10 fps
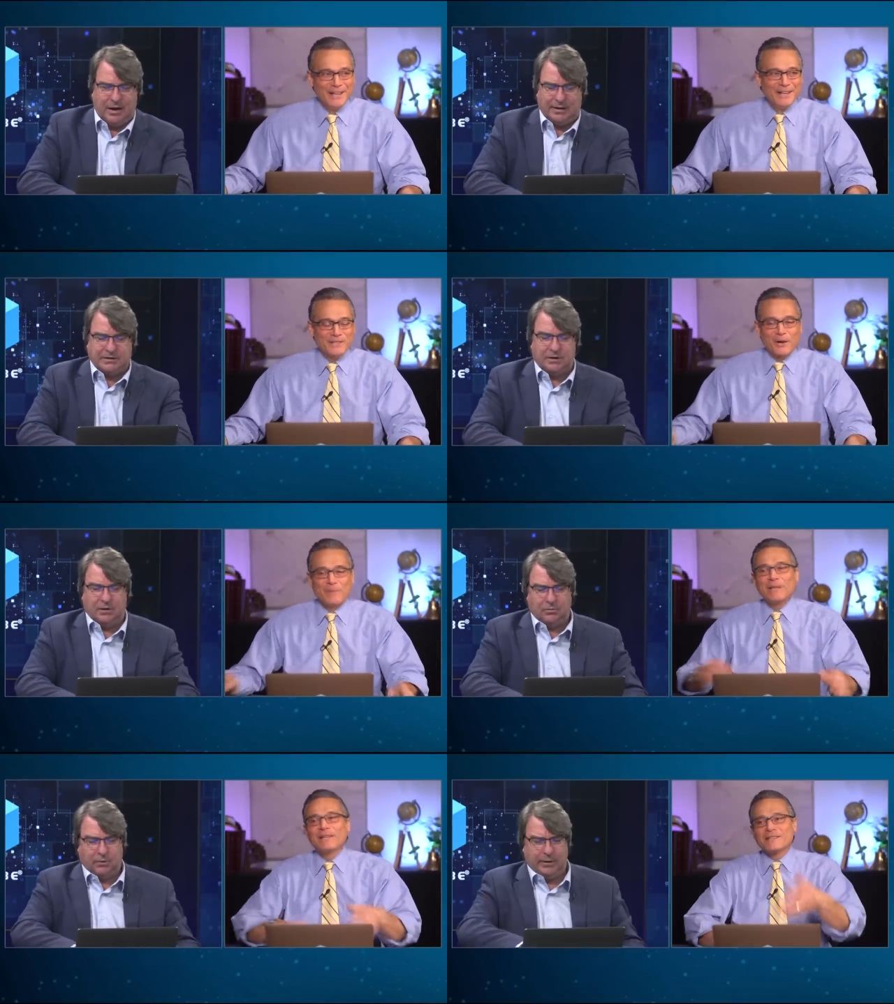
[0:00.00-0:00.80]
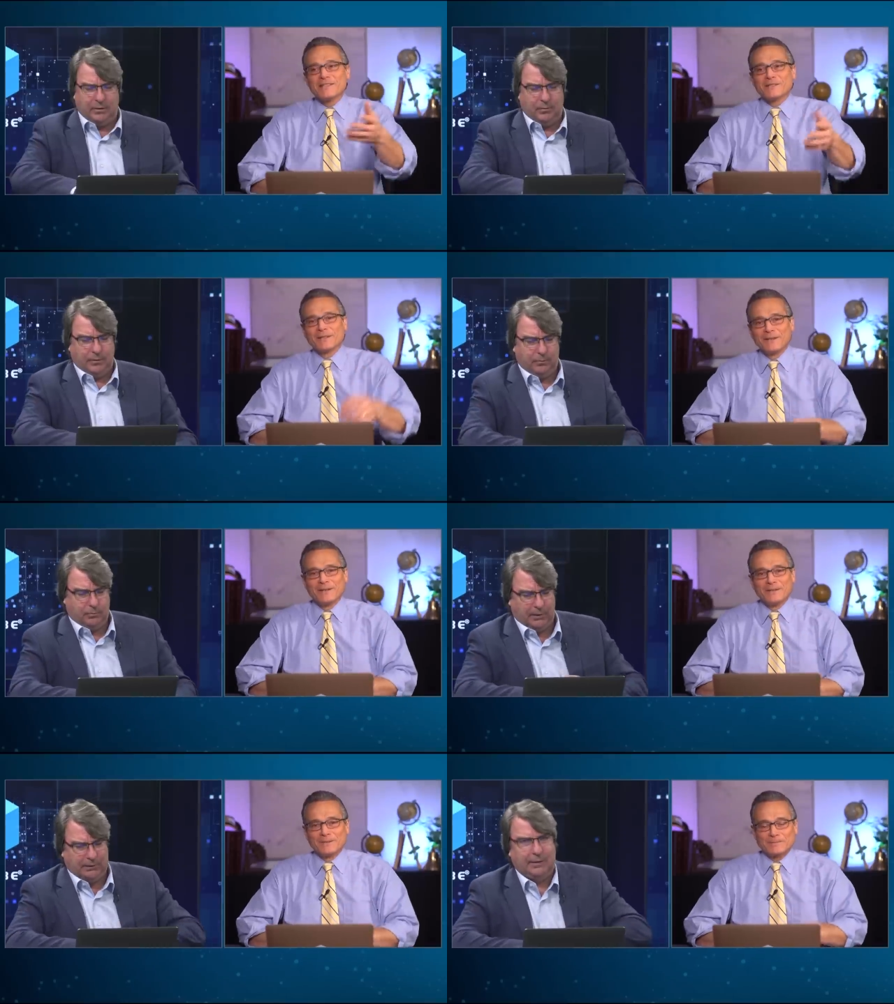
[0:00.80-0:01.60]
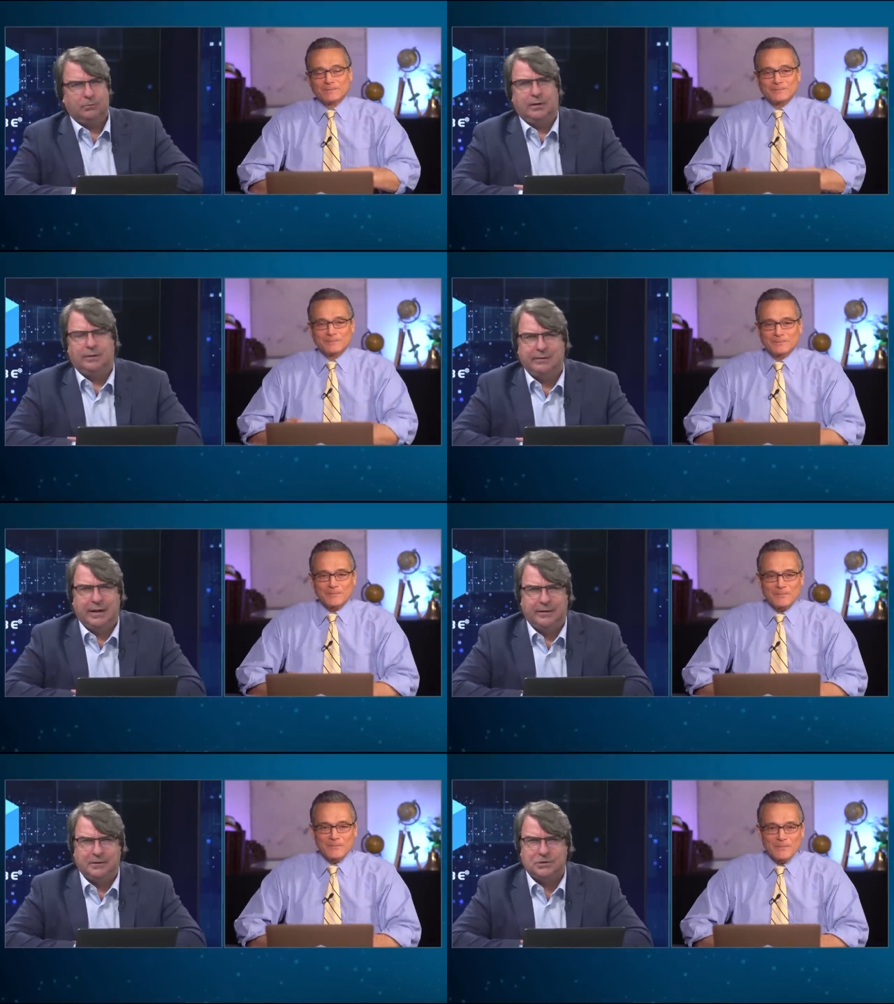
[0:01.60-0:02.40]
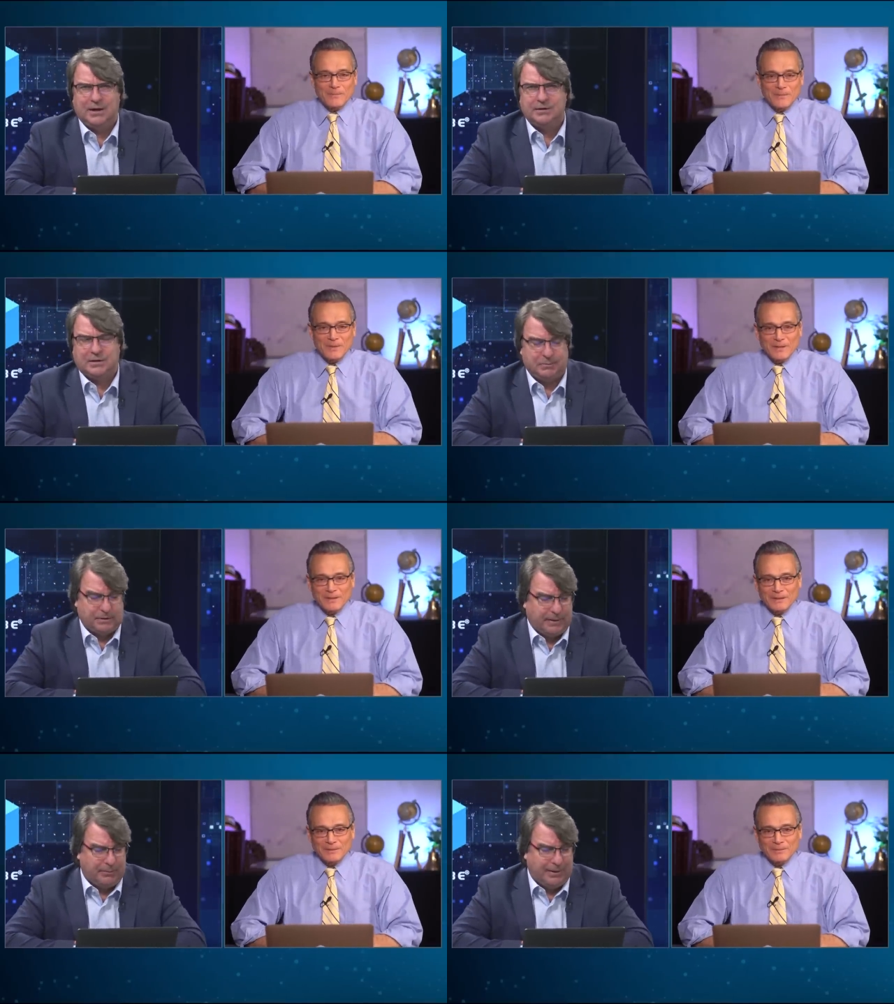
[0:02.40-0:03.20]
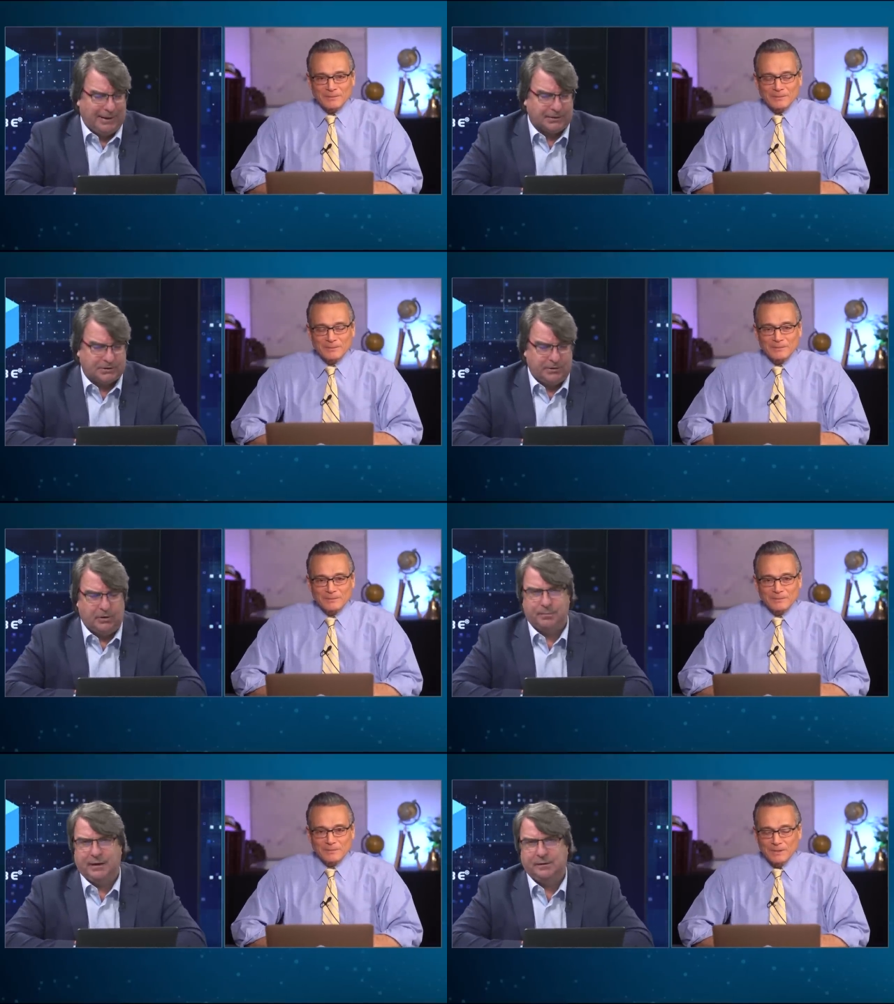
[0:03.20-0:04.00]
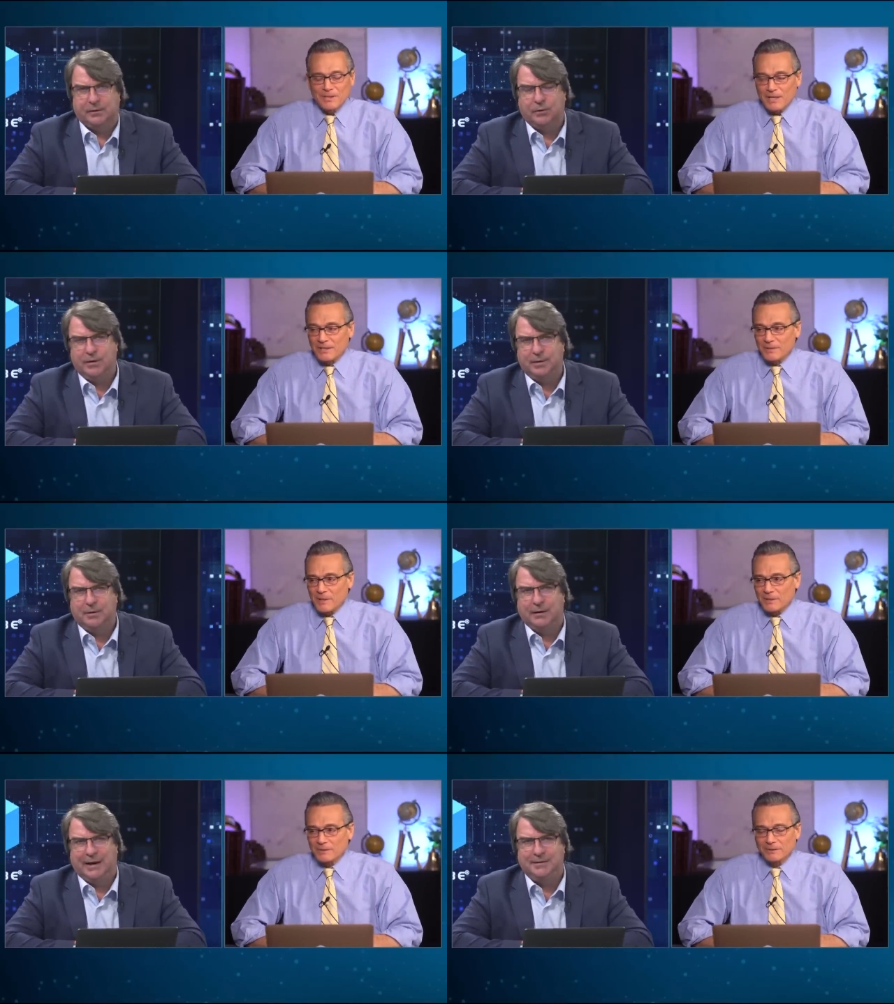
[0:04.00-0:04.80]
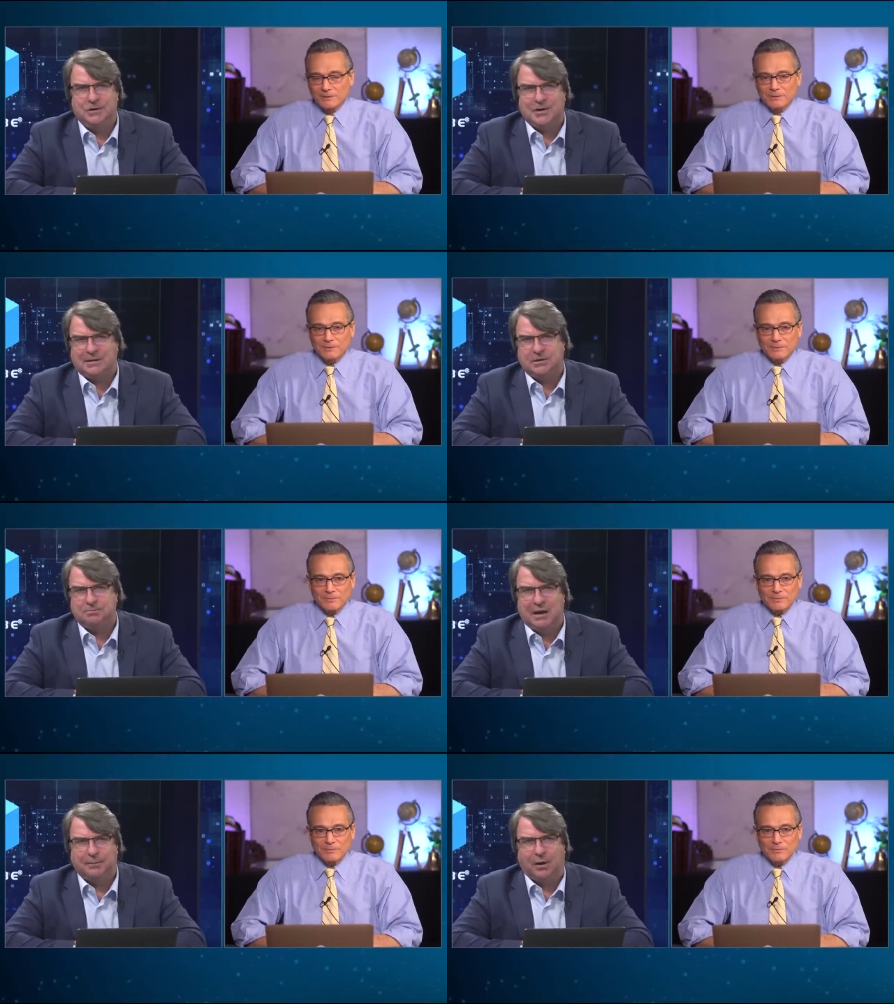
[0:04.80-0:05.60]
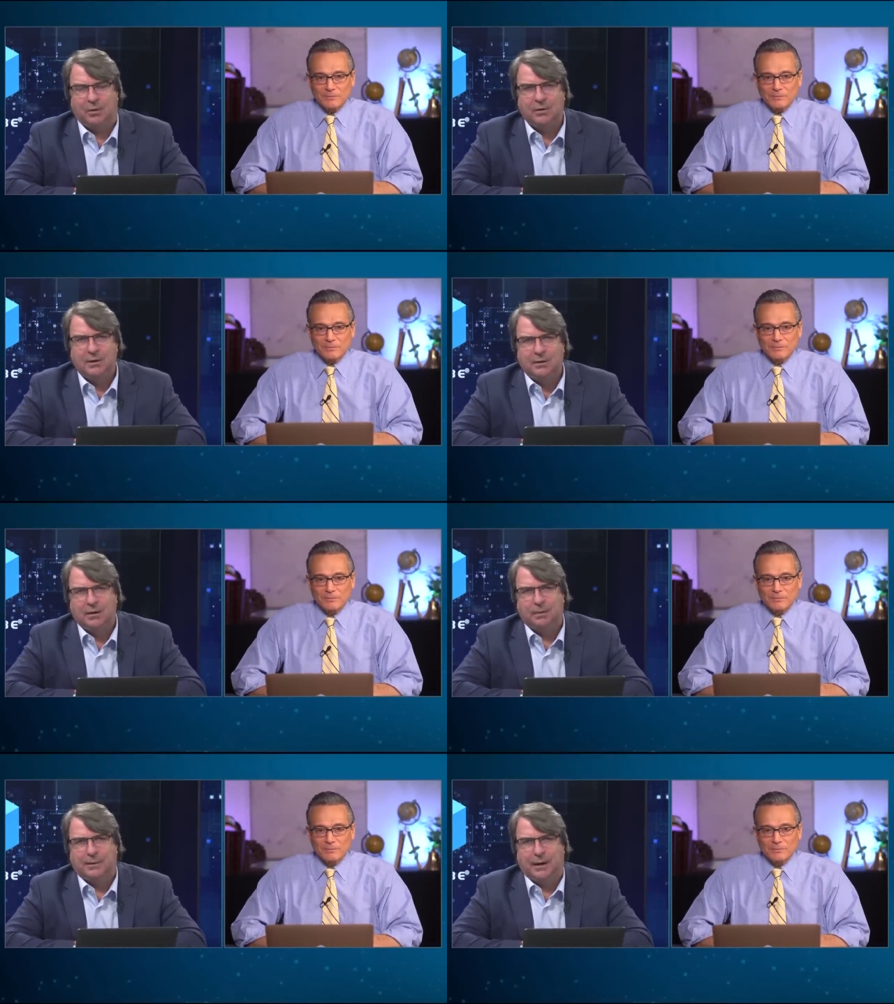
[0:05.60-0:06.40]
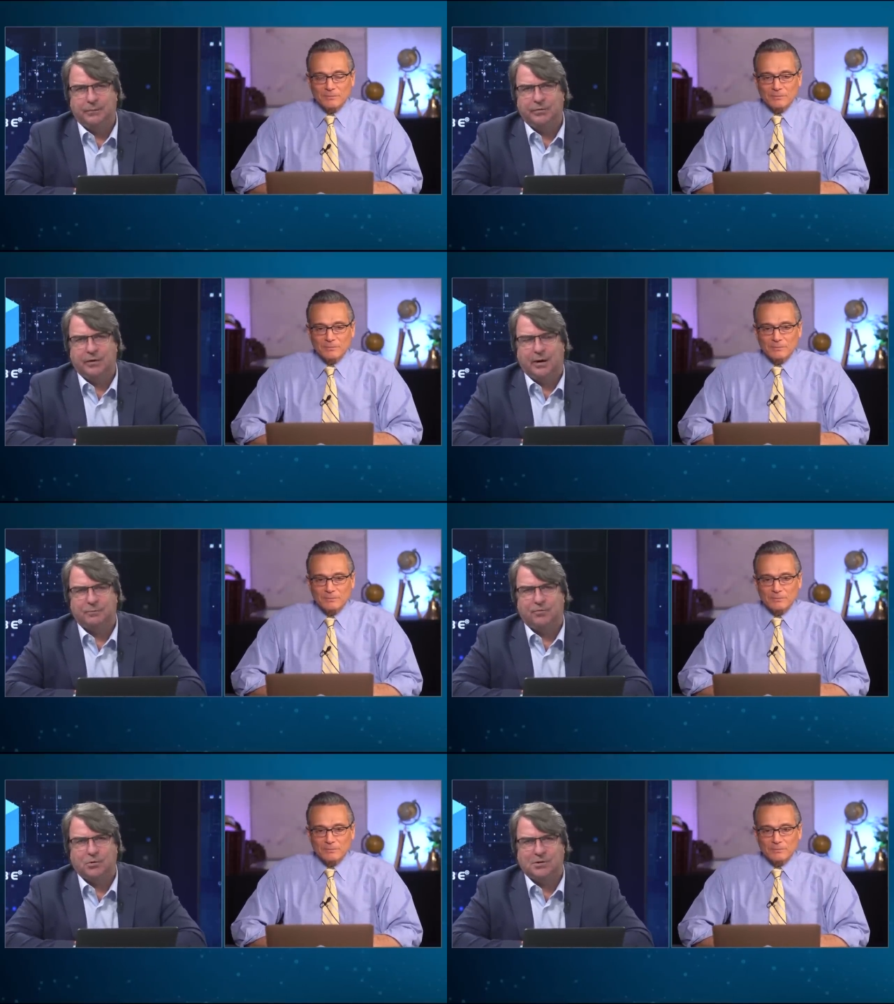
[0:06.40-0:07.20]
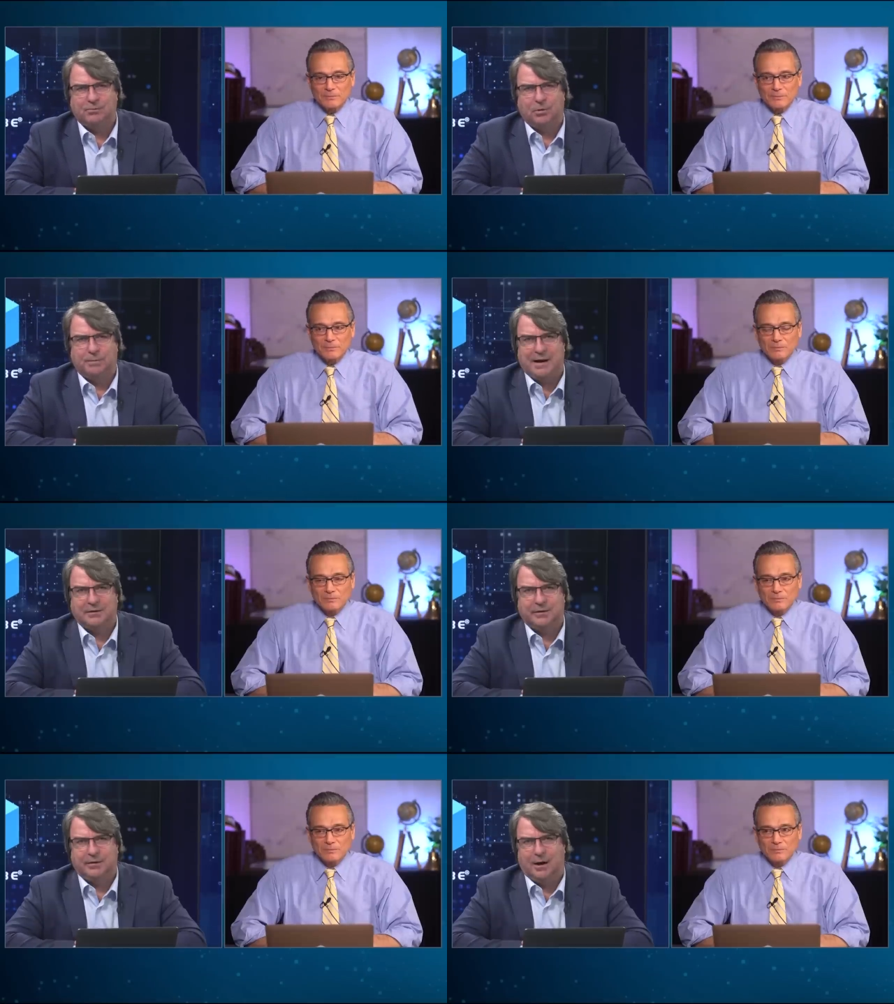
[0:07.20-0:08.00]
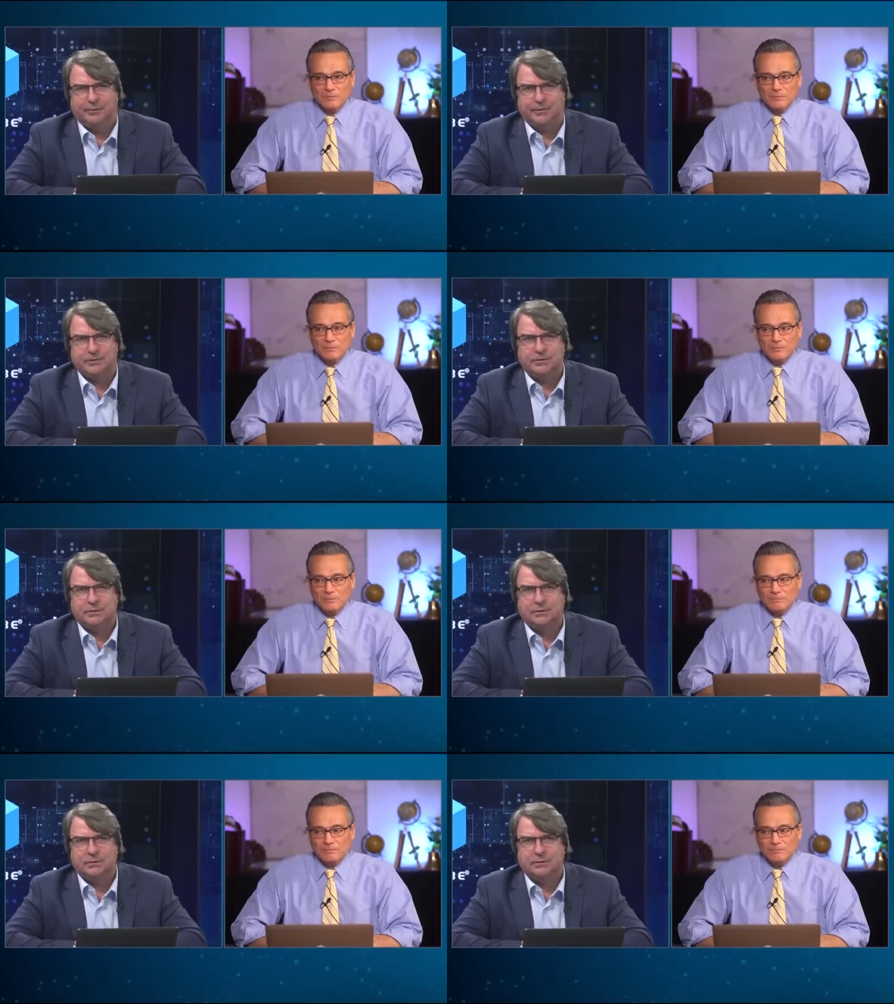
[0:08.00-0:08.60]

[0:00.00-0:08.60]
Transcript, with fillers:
Speaker 1: Okay, so, so I mean, what? Is, do you, well, what? Not, not to change subject, but I want to ask you your opinion. What do you think about Andy Jassy's memo about um, forcing everyone back into the office?